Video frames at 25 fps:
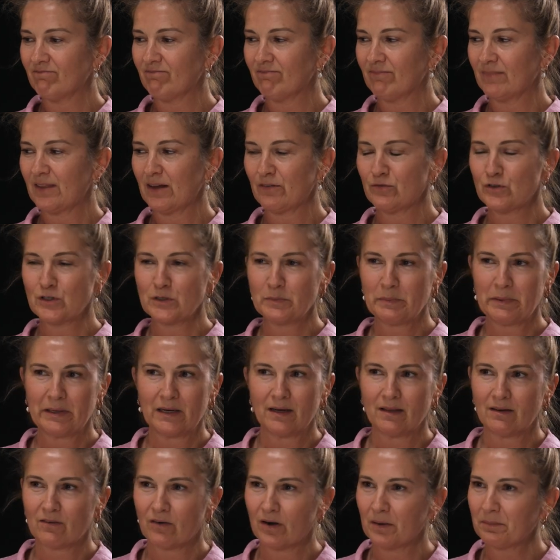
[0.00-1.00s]
they've just been
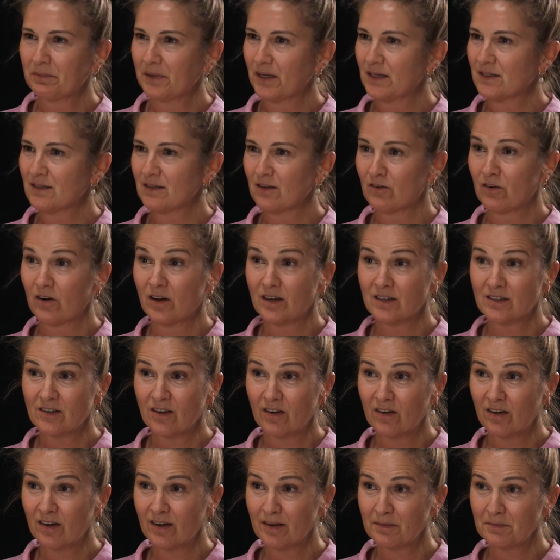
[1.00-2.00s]
in the right place at the right
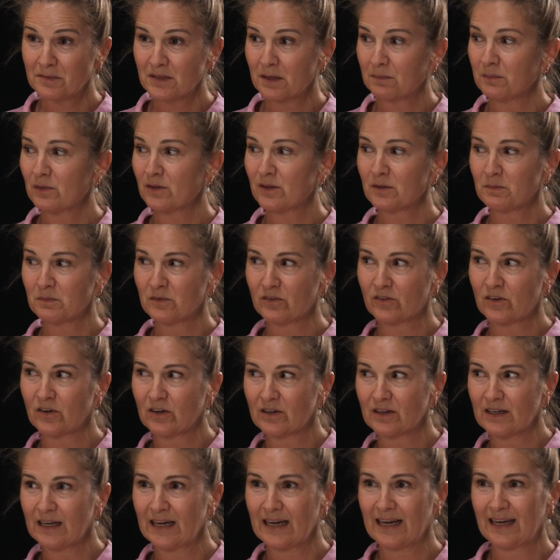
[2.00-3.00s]
time. Some of them have
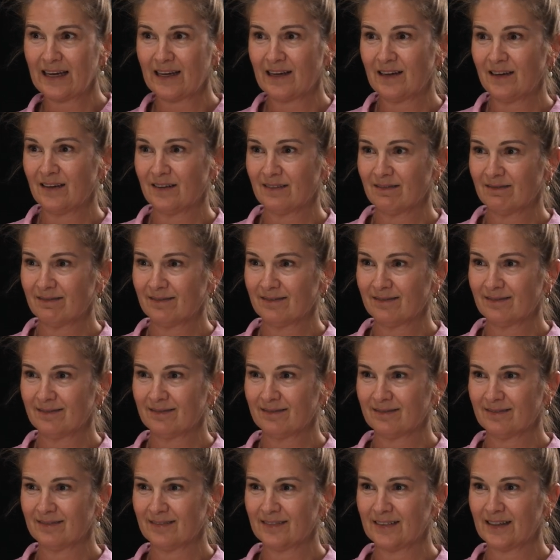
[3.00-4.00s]
gone, hey,
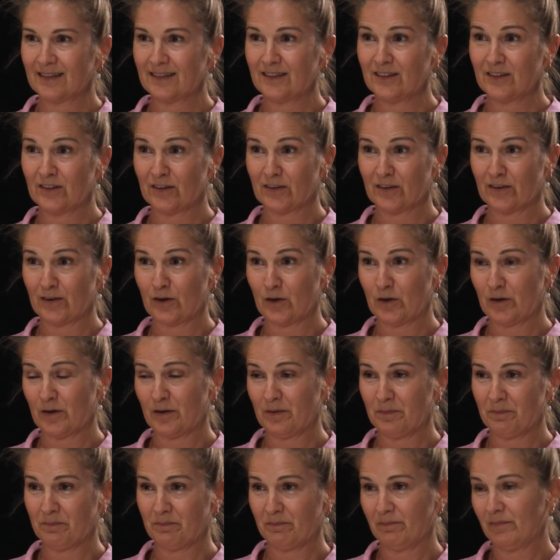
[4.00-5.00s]

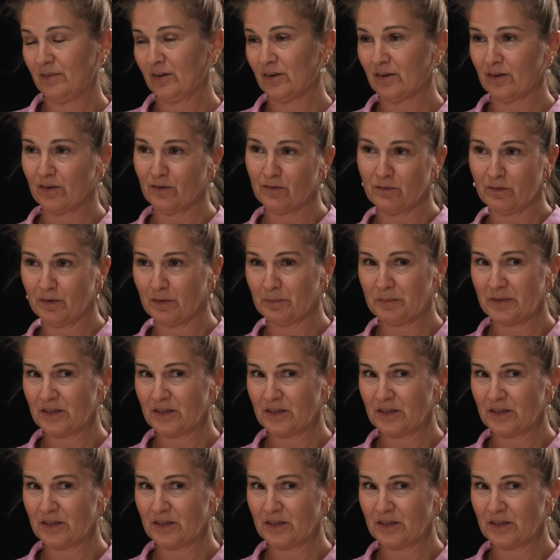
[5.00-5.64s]
I'm